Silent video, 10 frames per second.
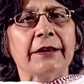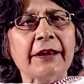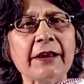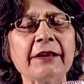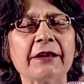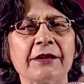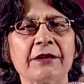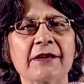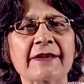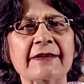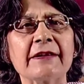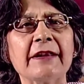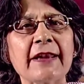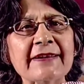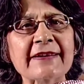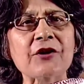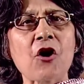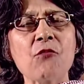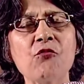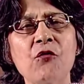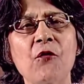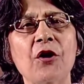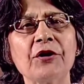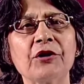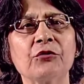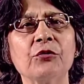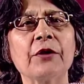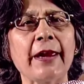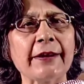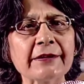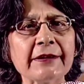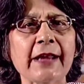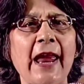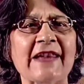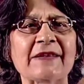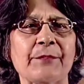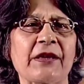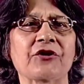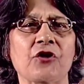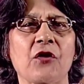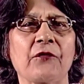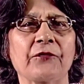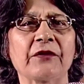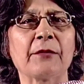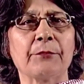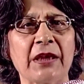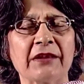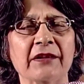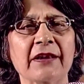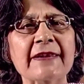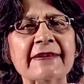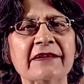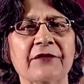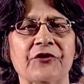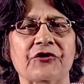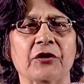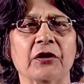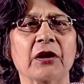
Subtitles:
Dear learners, let's now move on to another aspect of the maintenance division,